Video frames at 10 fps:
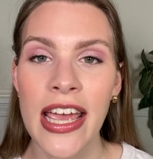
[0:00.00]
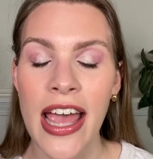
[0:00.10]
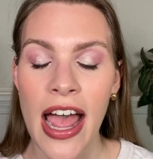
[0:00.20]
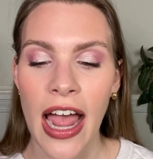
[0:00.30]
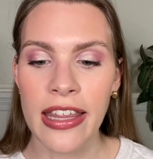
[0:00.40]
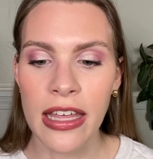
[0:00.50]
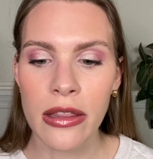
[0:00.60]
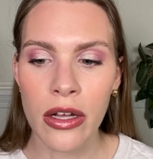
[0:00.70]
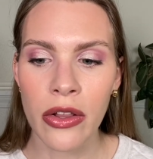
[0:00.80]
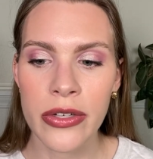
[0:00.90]
I think the
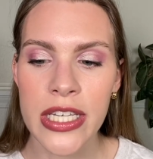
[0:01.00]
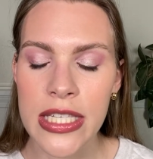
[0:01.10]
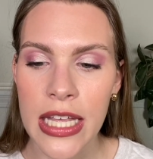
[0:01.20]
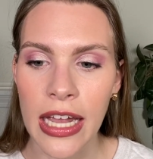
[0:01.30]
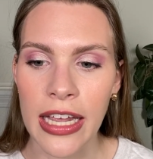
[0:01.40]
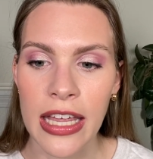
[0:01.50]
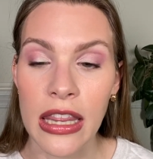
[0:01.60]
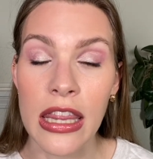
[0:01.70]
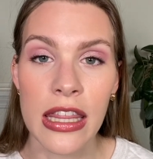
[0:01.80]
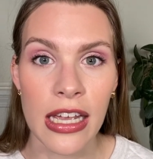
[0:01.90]
closest thing I
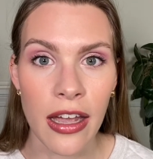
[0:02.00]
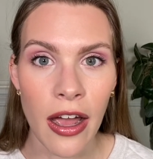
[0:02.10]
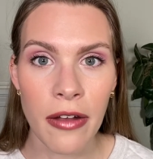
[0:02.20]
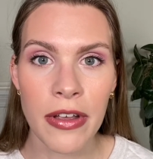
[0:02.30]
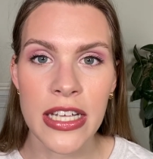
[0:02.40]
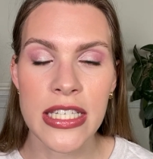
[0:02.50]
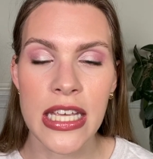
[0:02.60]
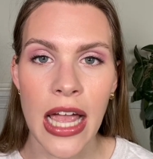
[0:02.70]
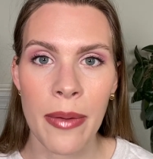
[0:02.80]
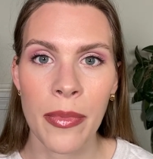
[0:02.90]
can think of is
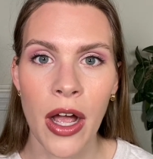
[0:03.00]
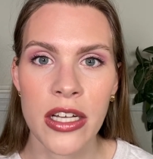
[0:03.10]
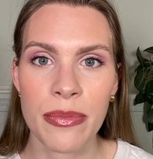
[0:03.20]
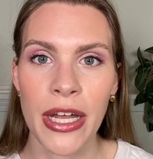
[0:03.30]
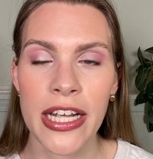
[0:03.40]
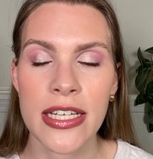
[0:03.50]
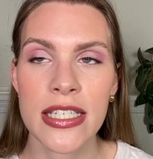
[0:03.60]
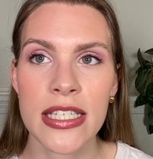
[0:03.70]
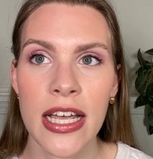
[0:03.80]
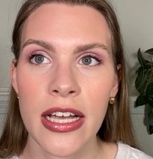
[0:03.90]
the
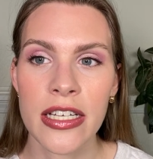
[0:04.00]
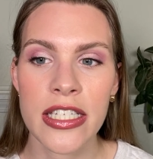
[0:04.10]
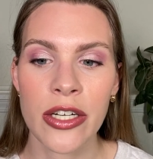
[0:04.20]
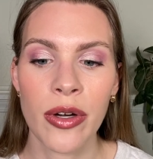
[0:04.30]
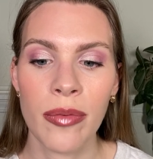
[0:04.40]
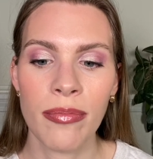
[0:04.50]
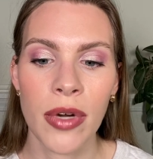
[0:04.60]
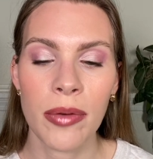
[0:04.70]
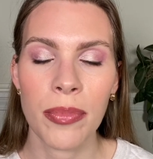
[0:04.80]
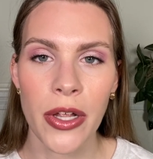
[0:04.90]
Cosmetics Serum
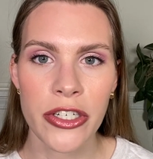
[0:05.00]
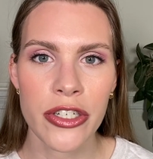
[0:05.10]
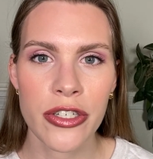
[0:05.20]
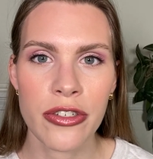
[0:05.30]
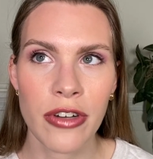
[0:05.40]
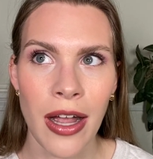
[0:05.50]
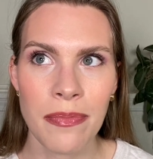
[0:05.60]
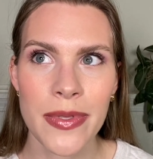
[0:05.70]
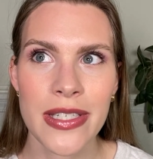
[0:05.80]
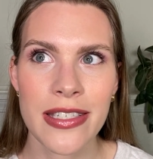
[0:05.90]
Blush
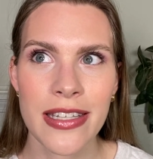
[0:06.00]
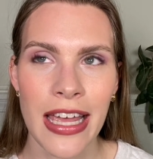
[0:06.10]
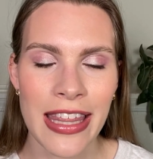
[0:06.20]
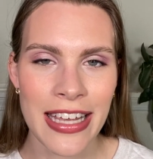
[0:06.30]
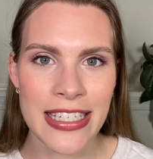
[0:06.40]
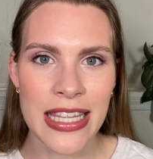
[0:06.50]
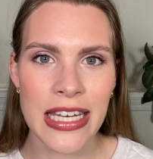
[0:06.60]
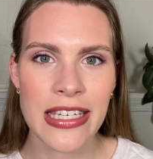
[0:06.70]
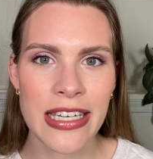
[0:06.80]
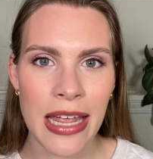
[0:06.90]
Drops, I think is the
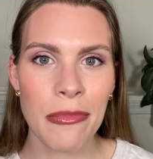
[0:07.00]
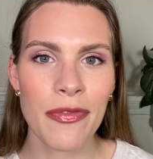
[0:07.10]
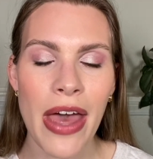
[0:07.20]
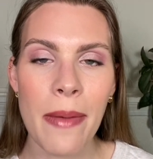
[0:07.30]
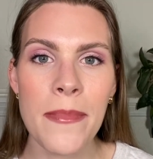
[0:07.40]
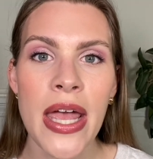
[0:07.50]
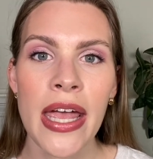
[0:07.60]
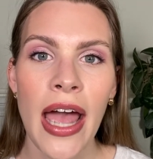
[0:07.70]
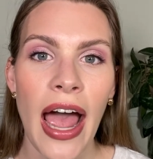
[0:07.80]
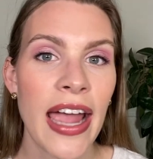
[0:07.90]
name of them.
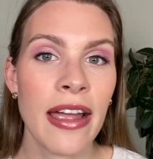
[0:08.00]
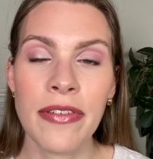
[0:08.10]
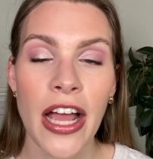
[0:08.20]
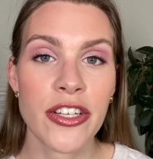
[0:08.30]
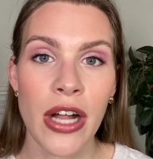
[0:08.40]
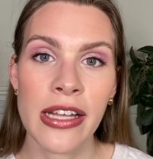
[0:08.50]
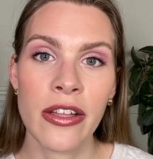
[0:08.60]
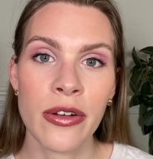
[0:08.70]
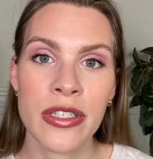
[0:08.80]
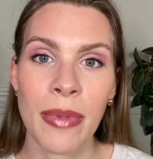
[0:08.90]
I have not tried
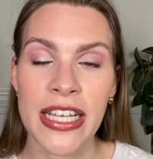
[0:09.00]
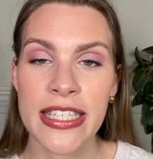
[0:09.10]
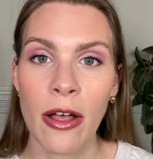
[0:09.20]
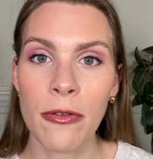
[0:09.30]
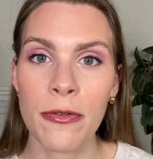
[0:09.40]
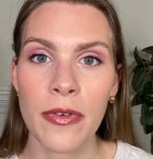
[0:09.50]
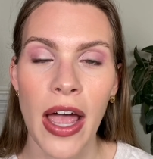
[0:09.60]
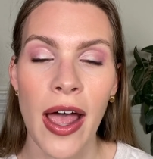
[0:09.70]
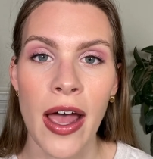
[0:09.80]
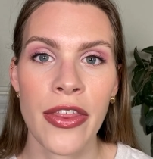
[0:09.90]
those myself.
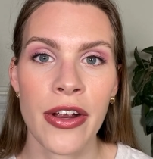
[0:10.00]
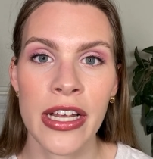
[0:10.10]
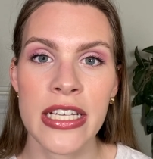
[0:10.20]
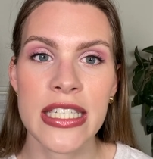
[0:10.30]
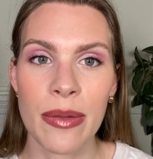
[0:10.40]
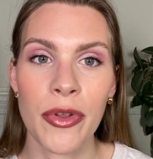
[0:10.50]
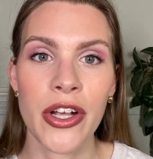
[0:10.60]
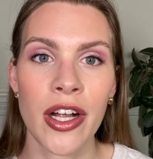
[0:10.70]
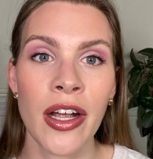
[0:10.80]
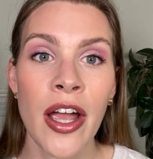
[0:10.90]
They're in a
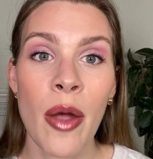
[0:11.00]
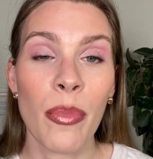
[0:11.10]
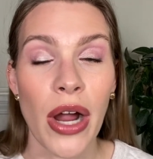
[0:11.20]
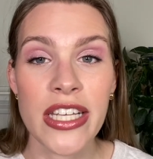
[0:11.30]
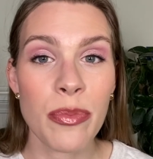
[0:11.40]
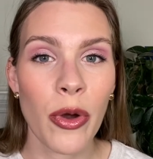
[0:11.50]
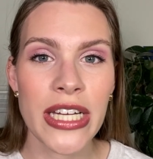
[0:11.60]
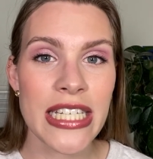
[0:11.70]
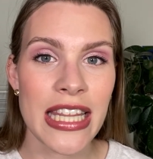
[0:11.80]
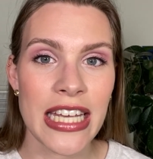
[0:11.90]
similar price point
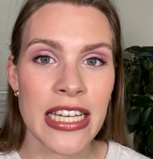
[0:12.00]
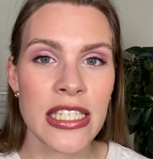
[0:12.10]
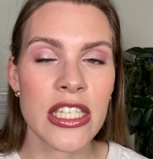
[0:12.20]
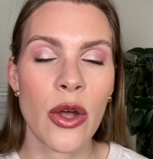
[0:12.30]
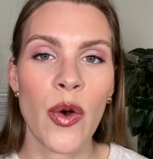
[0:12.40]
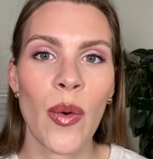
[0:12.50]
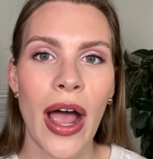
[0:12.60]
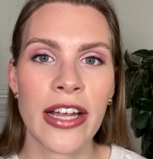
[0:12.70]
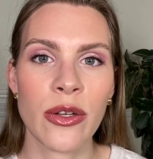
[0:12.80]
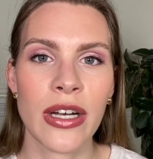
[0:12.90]
to these, so
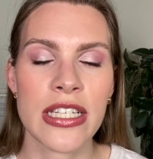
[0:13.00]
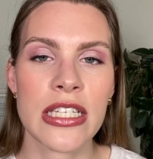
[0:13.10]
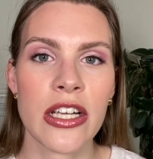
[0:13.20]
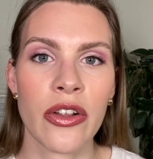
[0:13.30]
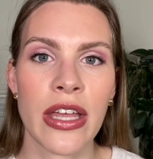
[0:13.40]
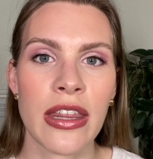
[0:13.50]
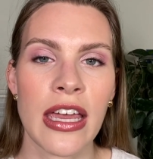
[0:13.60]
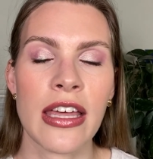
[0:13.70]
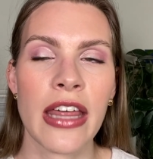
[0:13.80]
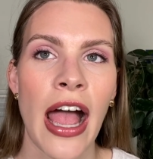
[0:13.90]
I don't necessarily
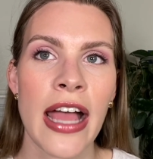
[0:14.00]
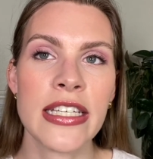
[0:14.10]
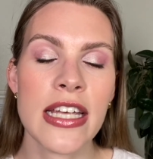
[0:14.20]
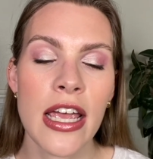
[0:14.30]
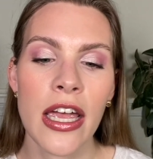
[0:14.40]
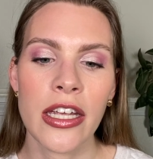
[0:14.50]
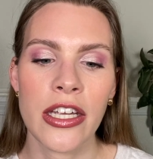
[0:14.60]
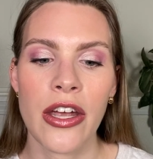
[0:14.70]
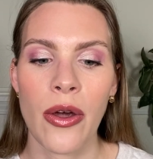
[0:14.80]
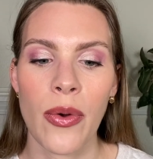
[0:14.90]
think that,
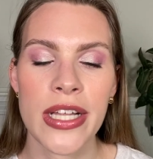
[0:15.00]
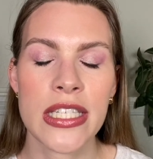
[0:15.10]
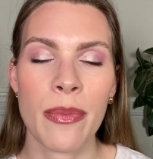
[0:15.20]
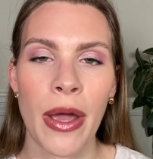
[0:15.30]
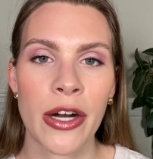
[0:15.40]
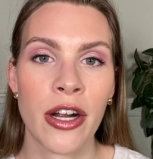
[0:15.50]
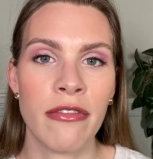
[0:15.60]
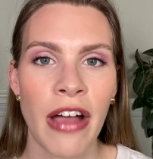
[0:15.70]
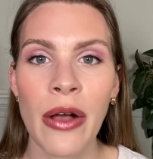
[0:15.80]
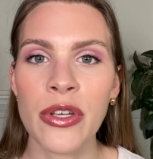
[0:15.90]
it's a better
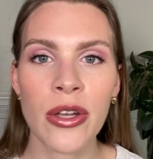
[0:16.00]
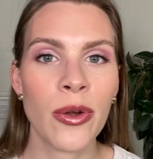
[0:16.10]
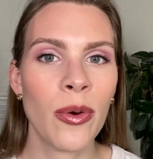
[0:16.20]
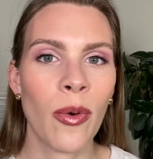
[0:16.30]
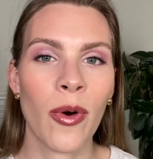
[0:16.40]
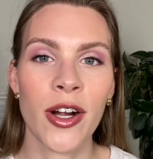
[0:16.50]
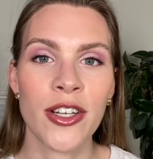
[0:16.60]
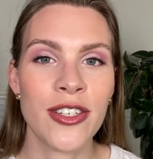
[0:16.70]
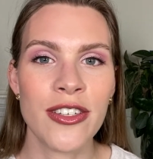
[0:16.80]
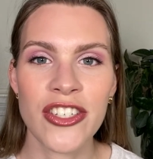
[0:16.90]
value or
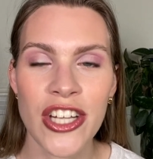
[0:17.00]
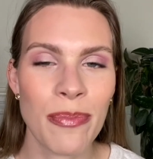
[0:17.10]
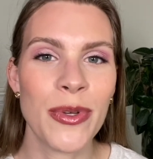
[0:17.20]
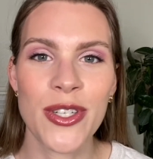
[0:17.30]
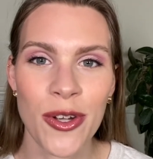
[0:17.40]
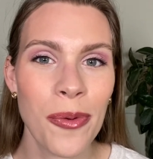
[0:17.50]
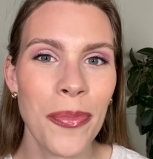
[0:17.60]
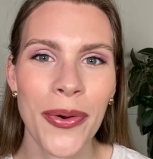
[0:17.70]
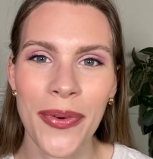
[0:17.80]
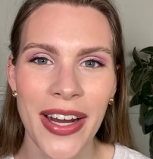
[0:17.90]
a cheap dupe
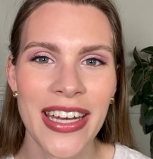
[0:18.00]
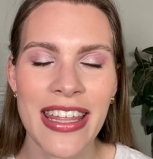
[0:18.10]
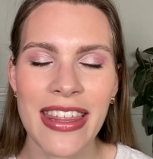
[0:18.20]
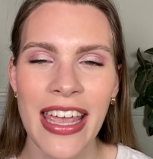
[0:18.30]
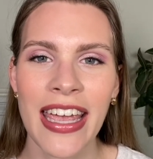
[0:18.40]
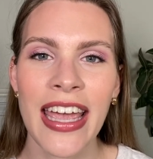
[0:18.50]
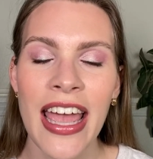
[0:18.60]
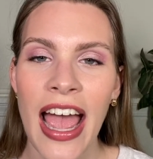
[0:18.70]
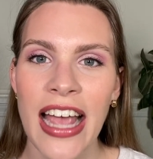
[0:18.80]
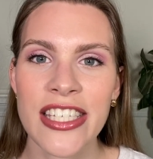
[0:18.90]
or anything.
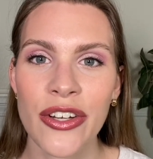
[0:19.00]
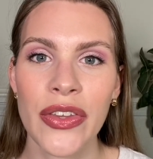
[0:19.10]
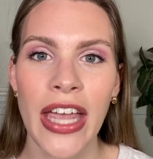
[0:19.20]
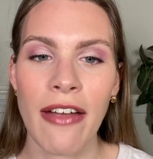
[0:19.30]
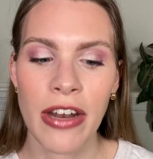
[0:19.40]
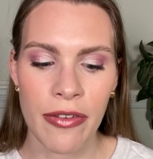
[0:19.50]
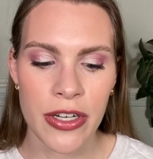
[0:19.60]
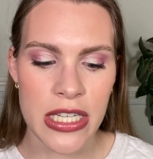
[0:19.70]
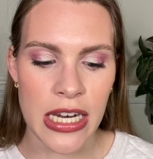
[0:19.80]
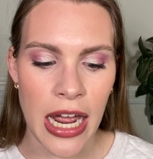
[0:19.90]
I certainly haven't ever
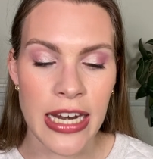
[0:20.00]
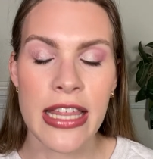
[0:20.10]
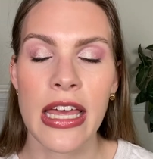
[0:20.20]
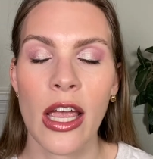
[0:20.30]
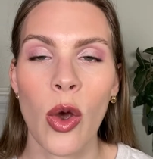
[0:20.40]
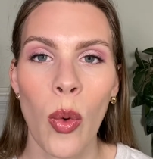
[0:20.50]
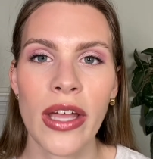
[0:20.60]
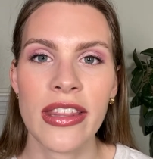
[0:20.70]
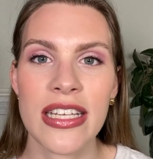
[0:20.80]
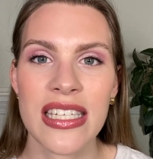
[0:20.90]
seen anything
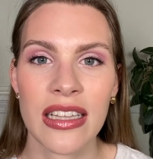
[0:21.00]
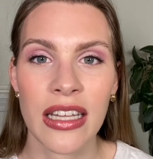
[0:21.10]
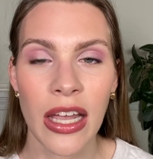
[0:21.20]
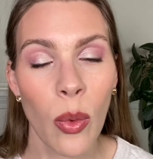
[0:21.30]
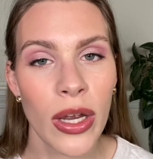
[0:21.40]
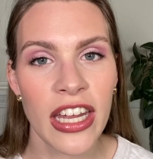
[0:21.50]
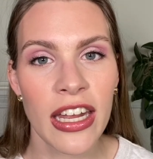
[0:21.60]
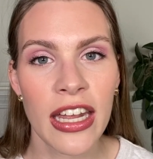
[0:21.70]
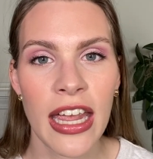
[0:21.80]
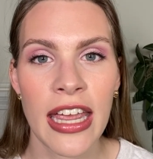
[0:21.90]
quite this
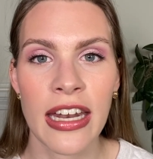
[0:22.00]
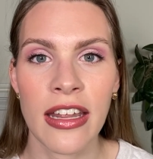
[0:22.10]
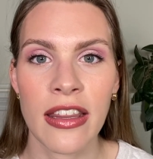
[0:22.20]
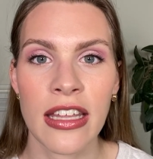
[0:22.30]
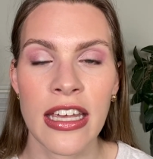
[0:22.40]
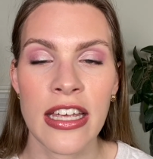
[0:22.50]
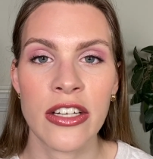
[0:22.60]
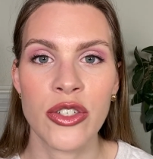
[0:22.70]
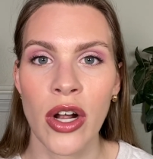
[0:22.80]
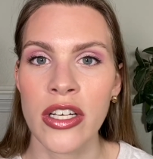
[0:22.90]
liquidy in the
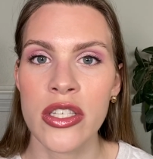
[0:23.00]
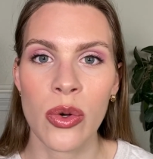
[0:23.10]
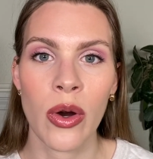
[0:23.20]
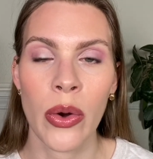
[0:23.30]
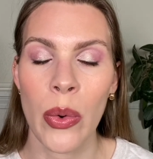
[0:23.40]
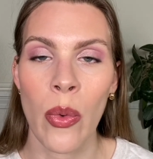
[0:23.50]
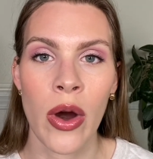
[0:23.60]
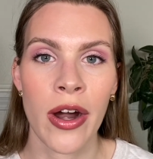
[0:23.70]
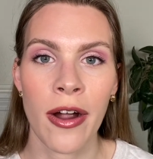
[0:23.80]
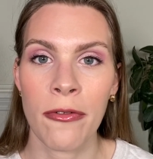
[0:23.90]
drugstore
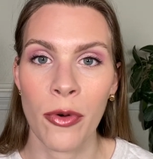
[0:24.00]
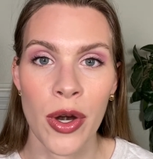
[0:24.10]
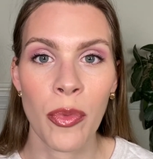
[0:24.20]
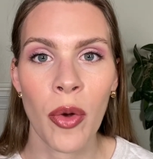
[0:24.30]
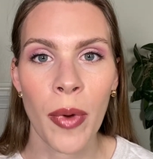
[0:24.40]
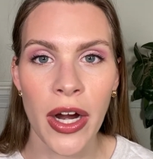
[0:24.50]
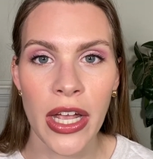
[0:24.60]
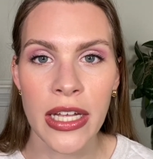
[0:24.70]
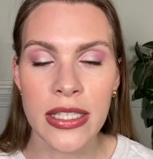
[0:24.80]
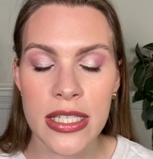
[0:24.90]
or affordable markets.